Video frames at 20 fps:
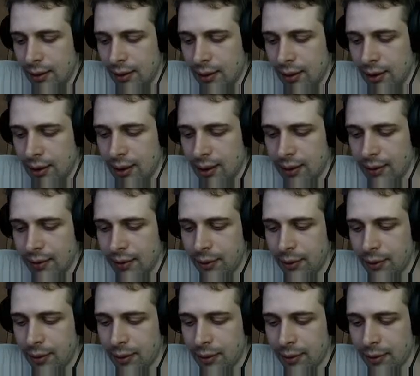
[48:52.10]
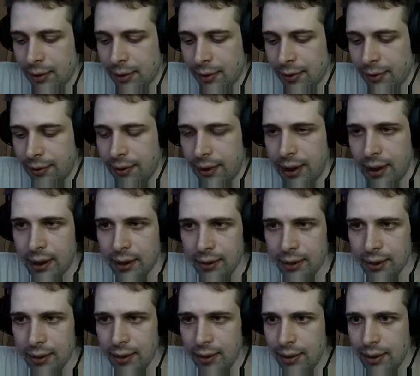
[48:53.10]
just for
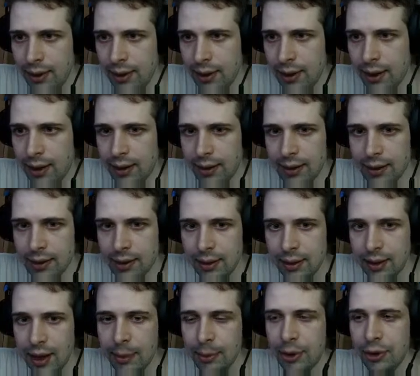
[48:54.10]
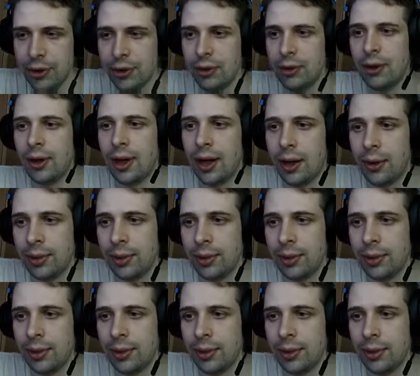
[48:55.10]
flickering, I guess. I'm not sure how